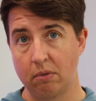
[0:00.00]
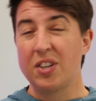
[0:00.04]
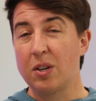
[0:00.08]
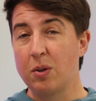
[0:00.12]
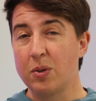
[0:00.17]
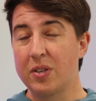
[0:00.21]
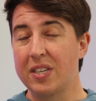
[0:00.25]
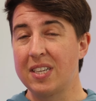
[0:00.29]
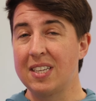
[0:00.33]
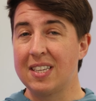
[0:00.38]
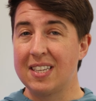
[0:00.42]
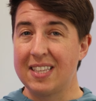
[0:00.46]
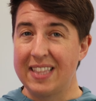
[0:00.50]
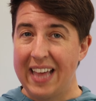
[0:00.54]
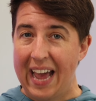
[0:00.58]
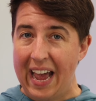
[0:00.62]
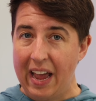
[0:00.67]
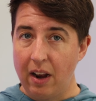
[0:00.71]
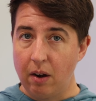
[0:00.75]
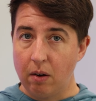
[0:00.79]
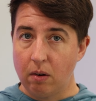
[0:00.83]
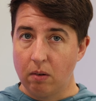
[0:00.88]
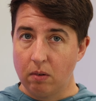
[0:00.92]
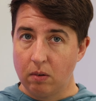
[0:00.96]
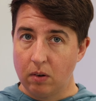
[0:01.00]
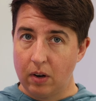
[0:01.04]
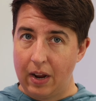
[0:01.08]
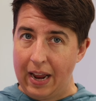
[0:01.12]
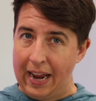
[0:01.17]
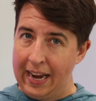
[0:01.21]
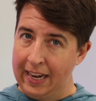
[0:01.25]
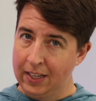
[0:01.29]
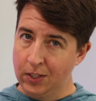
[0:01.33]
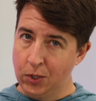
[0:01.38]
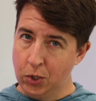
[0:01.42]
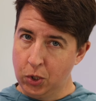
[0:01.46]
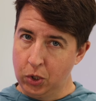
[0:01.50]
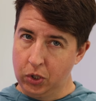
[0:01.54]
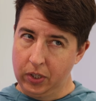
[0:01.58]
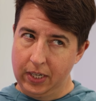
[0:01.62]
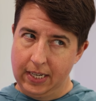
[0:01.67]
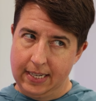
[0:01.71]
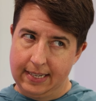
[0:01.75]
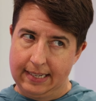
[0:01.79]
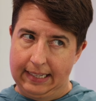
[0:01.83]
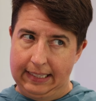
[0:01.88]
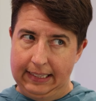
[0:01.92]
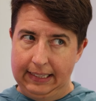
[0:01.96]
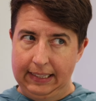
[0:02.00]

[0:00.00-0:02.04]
So since that answer is a